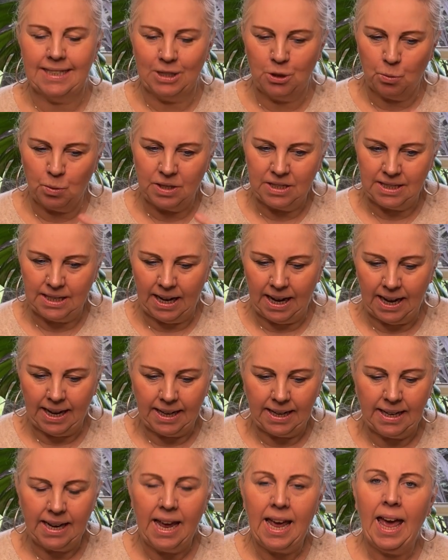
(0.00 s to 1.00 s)

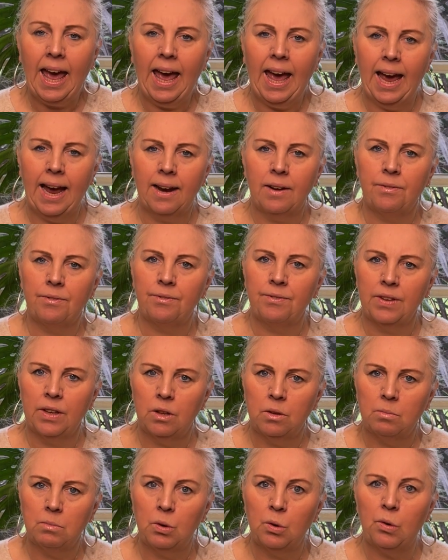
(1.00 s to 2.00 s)
attain how to
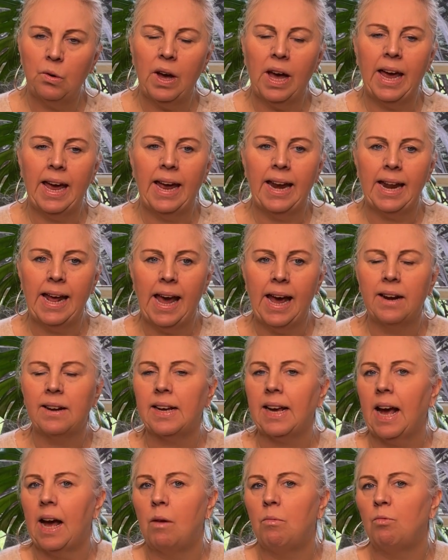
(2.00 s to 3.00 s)
feel more and how to
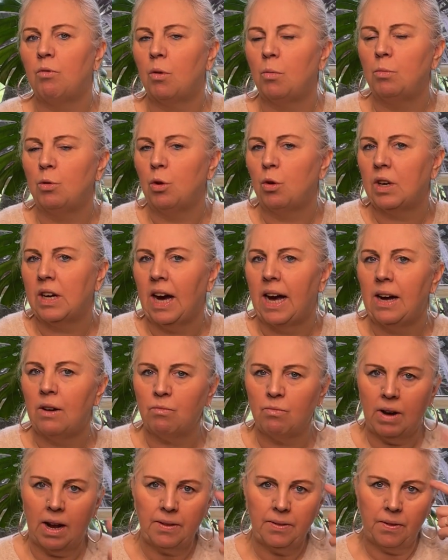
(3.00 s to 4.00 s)
come from your gut
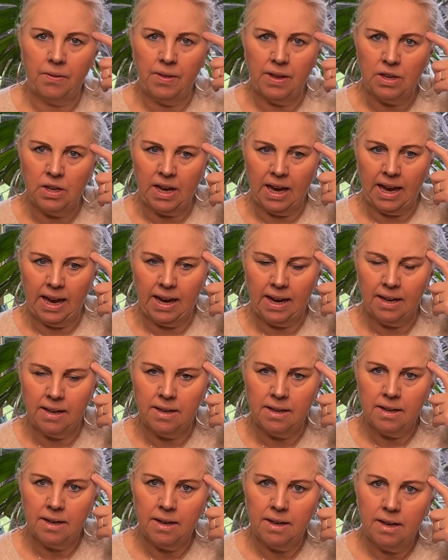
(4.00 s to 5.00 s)
rather than your head,
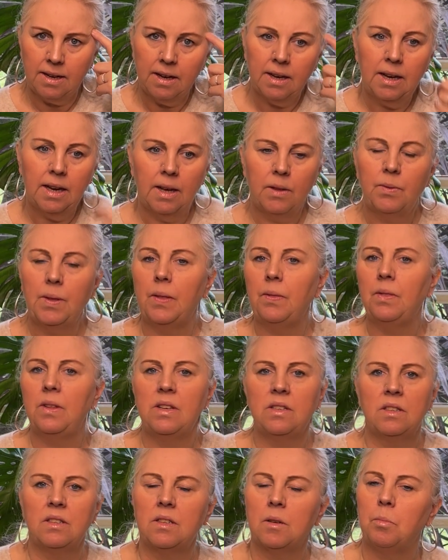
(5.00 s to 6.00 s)
then
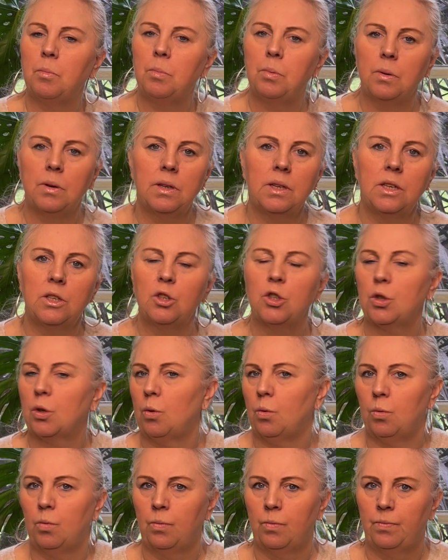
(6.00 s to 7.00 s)
this is a brilliant
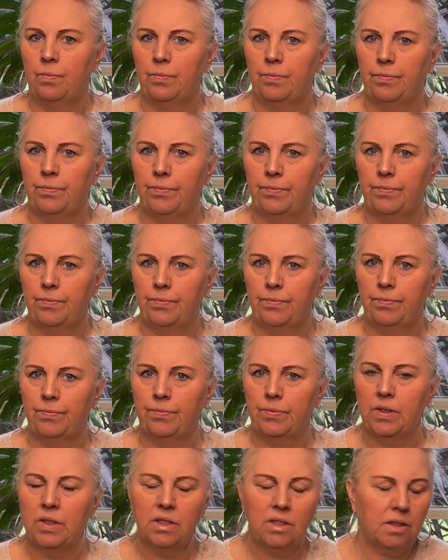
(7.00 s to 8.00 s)
tool.
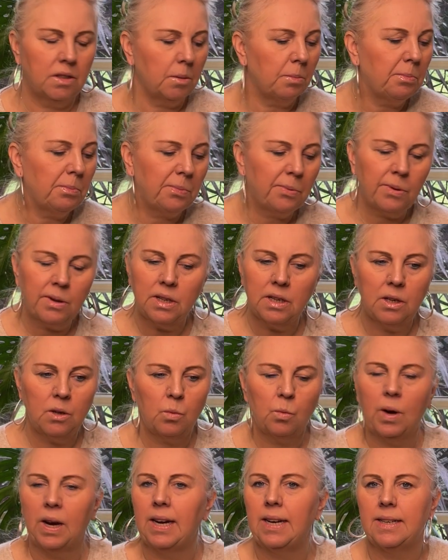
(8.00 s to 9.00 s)
This is a brilliant
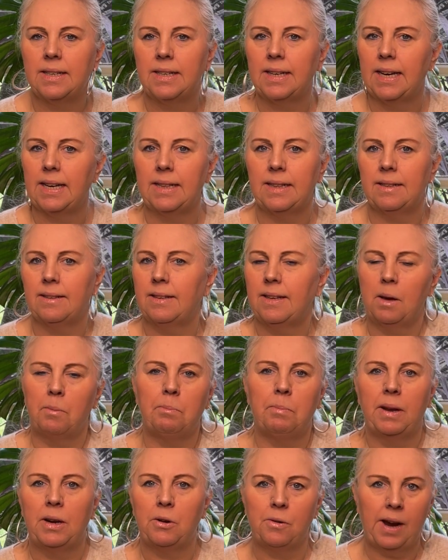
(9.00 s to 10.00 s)
way to get
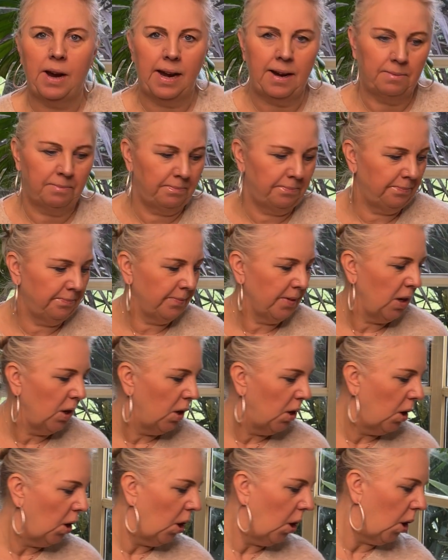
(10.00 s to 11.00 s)
better at it.
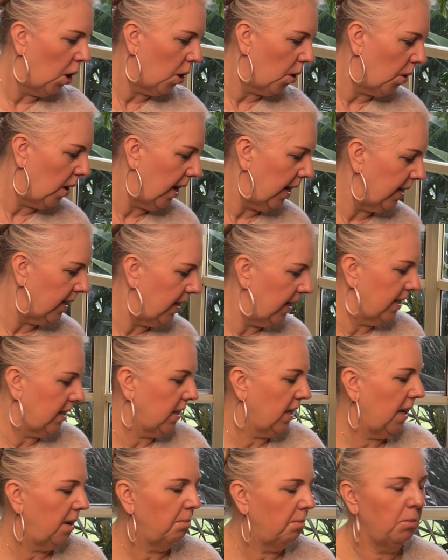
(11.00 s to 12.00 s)
All right, let's
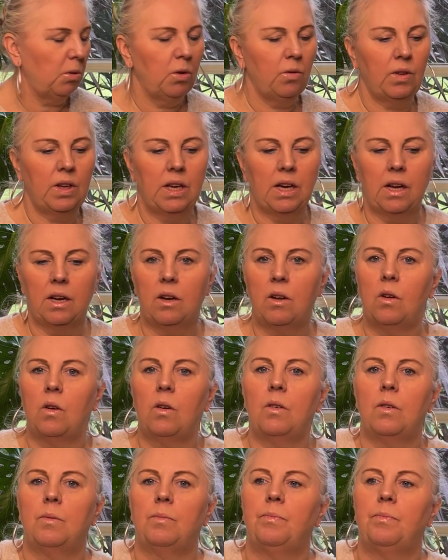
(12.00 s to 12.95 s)
keep moving along.